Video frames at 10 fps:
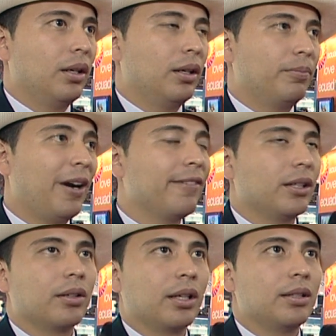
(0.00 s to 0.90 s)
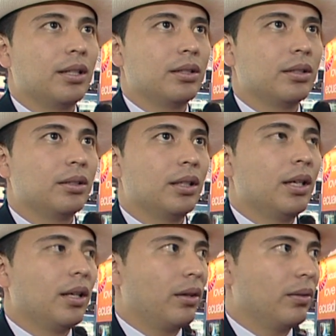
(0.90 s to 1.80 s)
uh, private organizations,
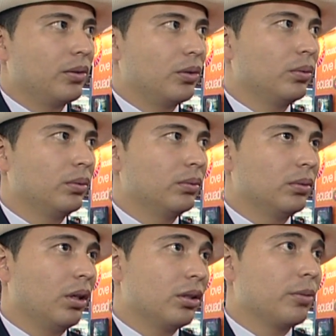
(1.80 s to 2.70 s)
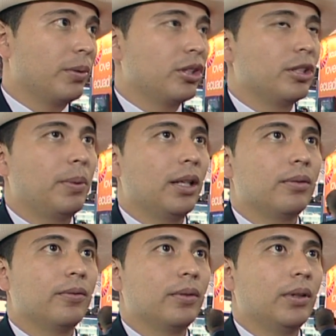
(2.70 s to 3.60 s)
to also participate
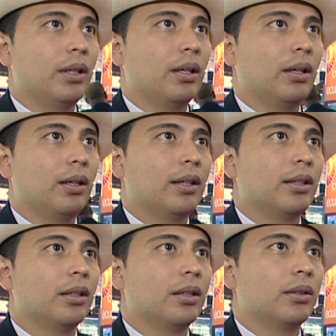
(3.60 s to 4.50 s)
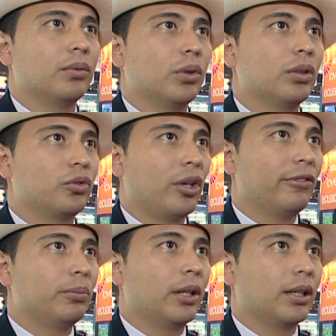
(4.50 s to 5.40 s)
uh, at the World
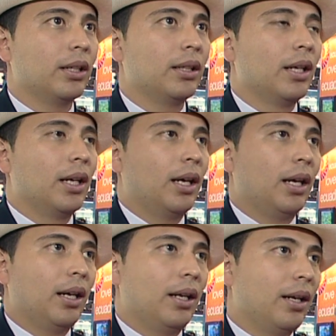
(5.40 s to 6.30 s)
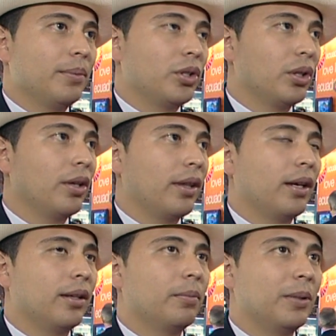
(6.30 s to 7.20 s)
Travel Market. Sure. And I'm sure
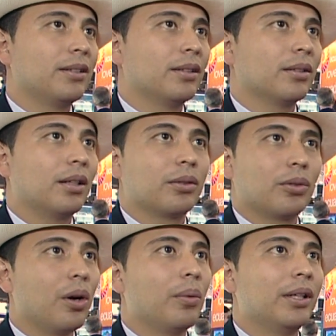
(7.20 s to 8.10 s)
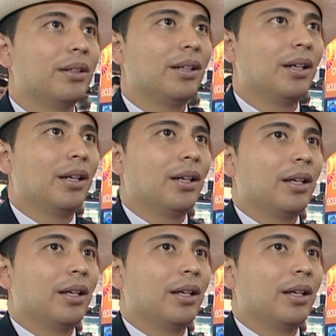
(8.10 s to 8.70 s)
that the business are growing, mm.